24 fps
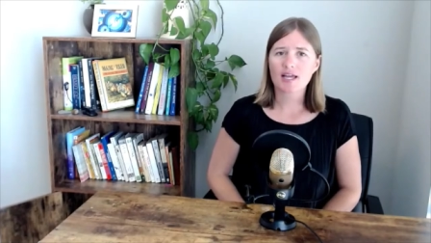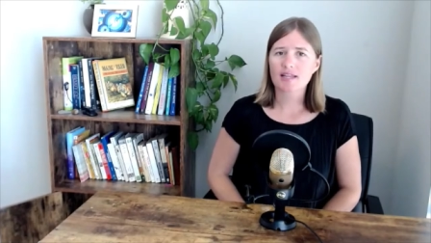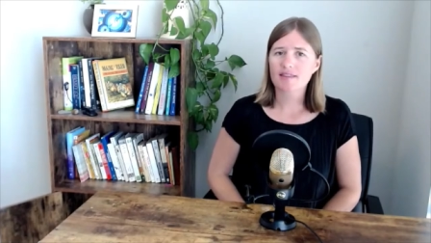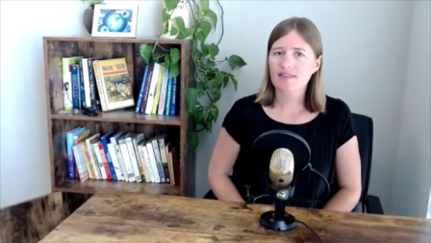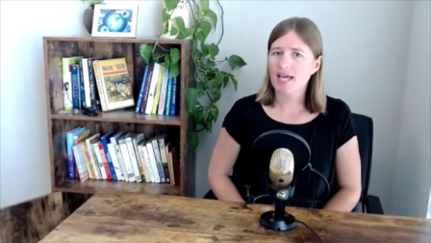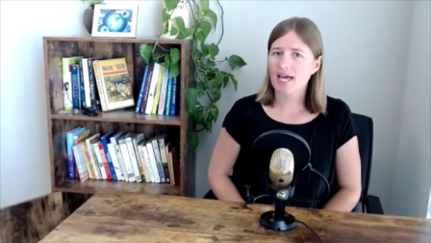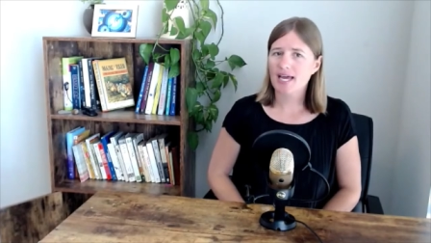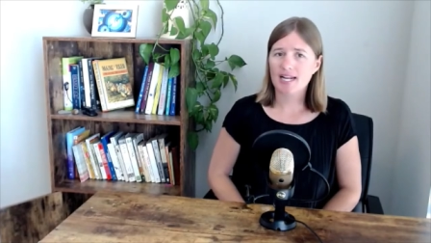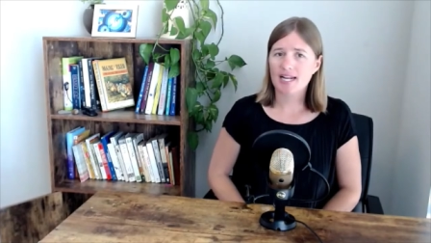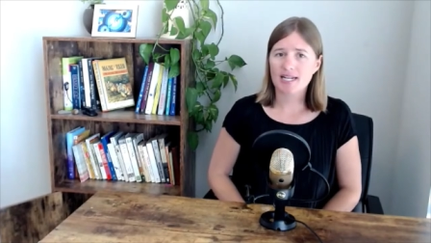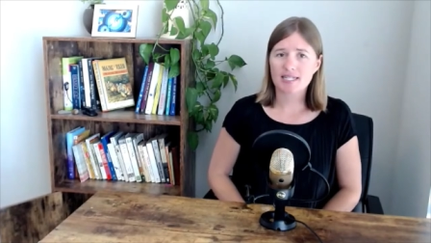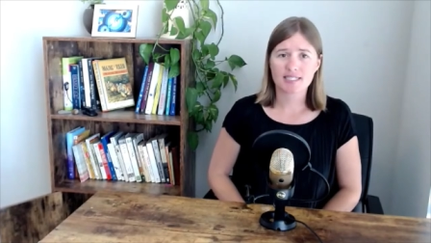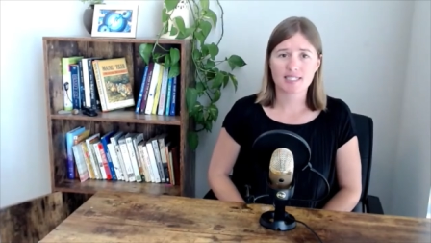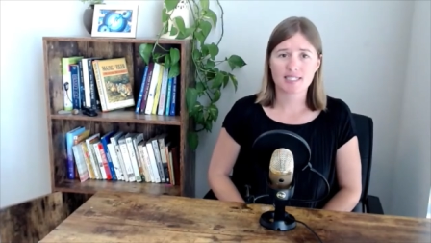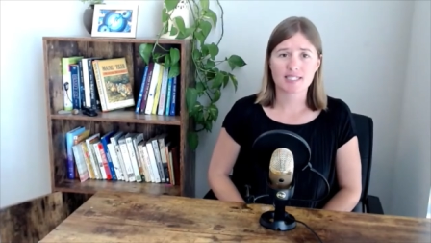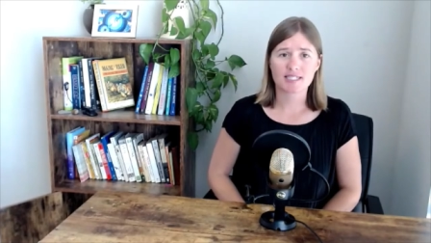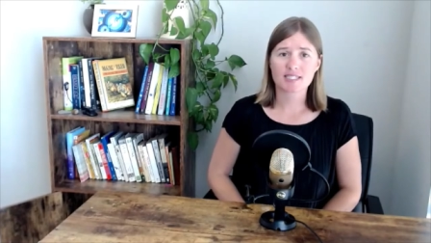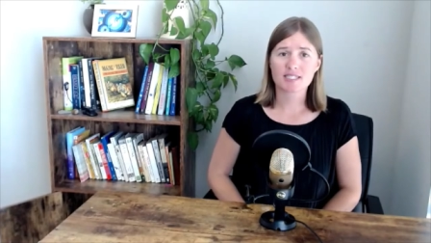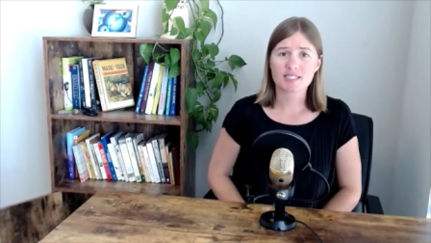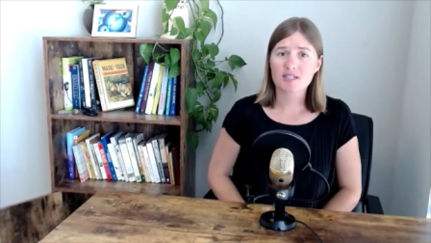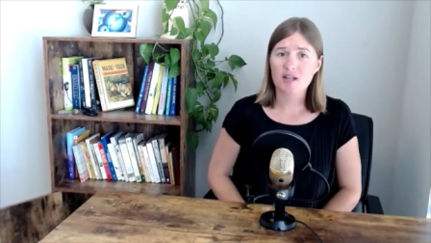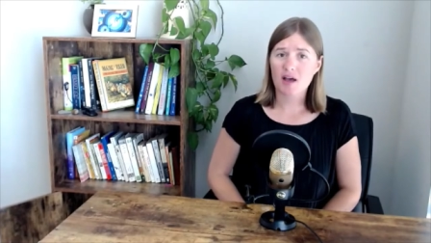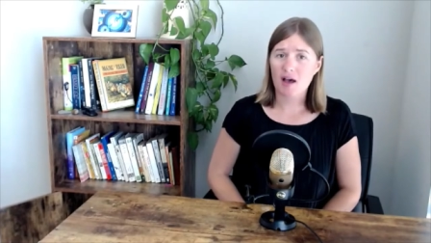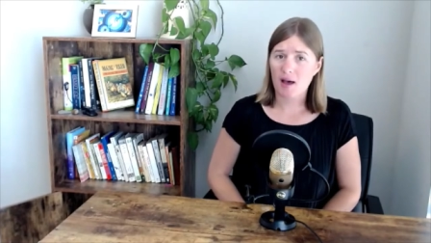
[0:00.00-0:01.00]
That does
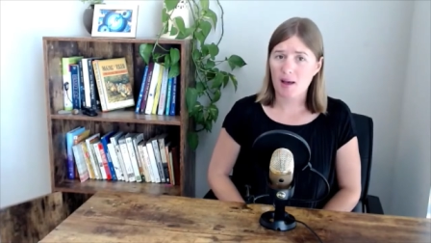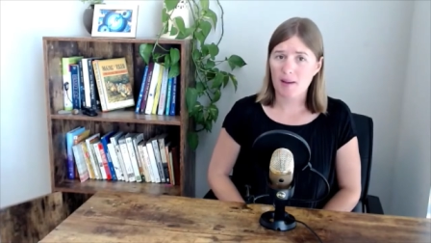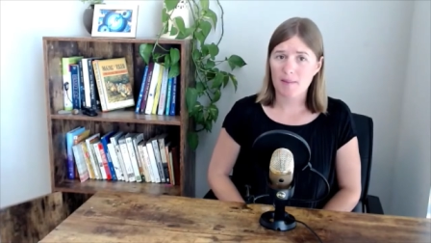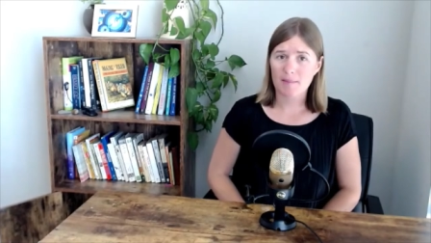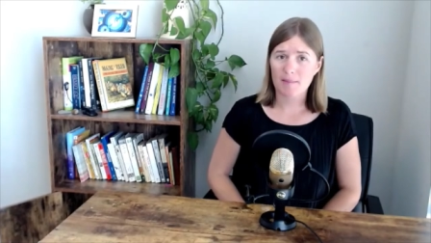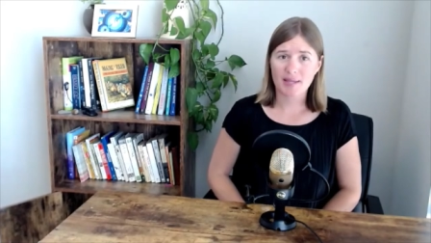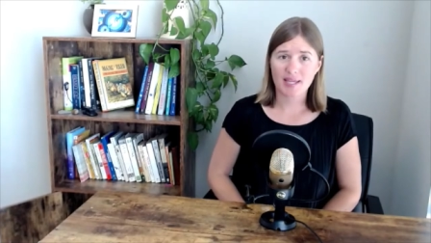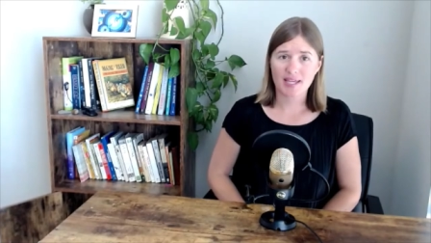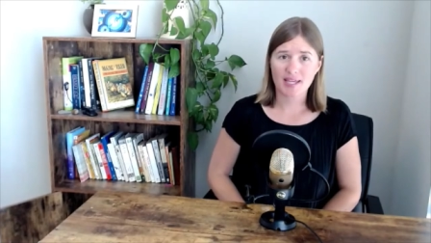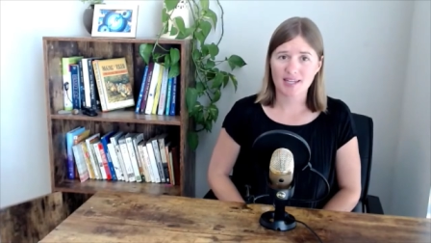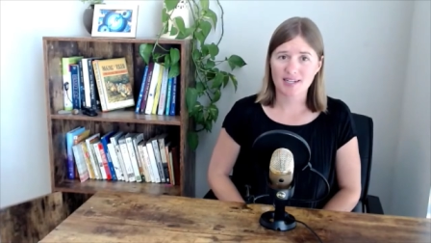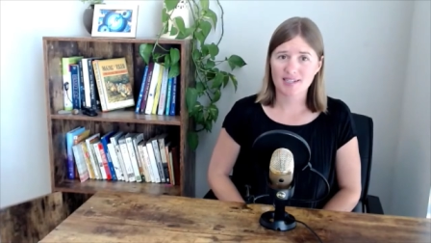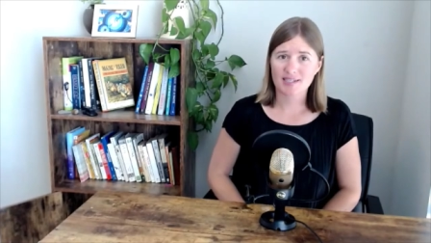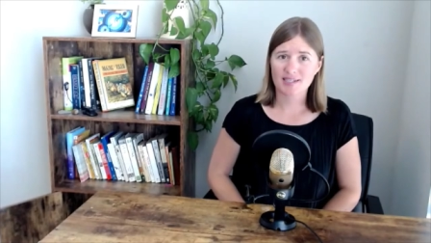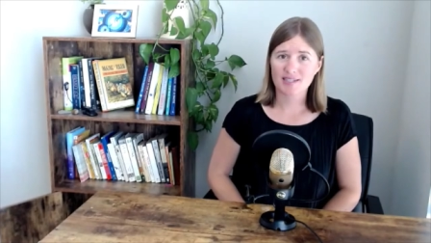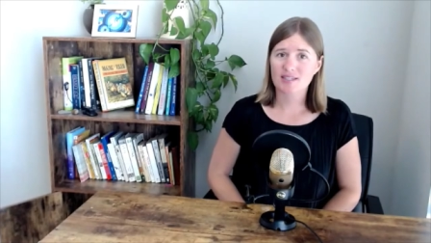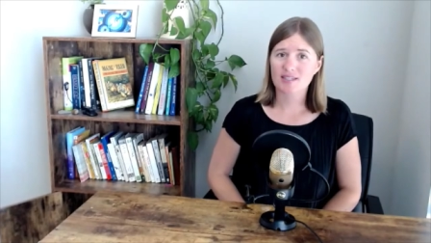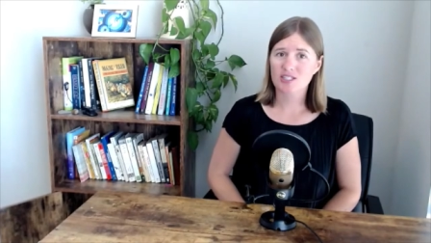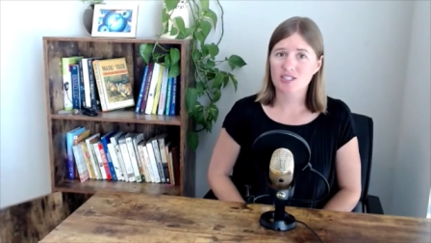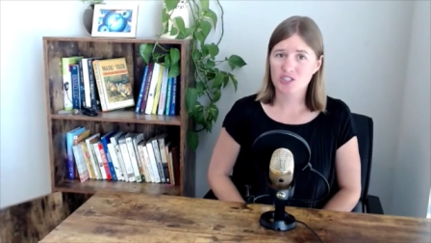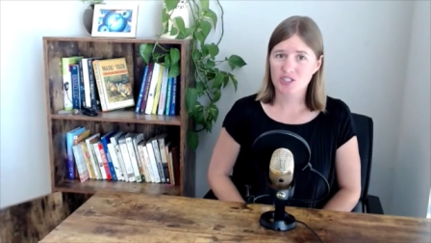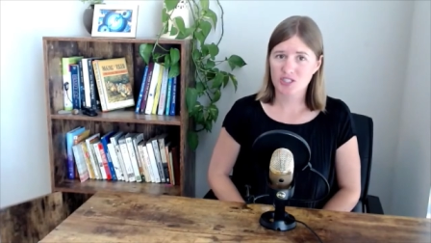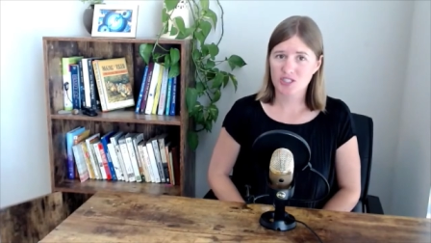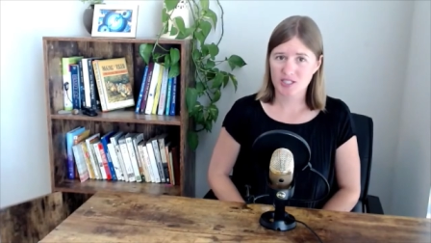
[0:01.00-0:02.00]
not mean
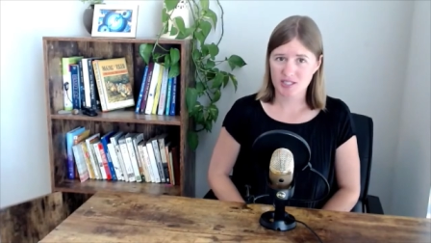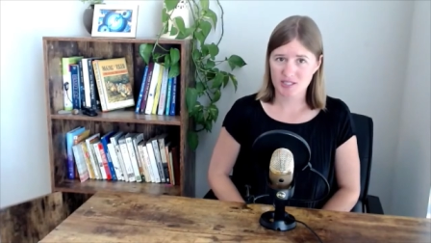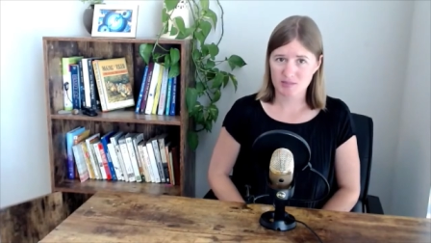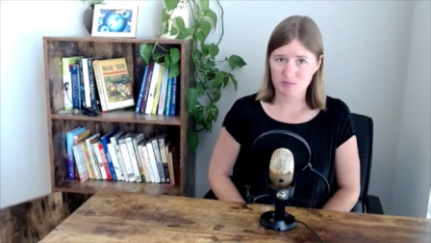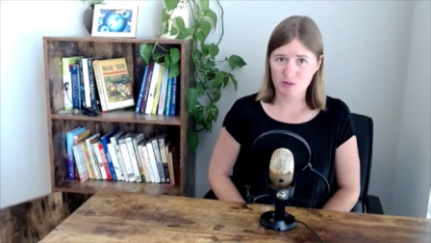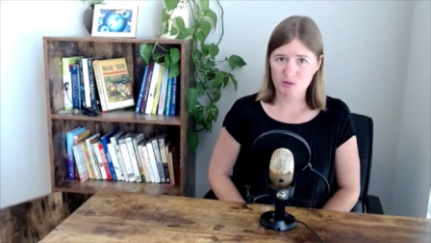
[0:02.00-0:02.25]
that she has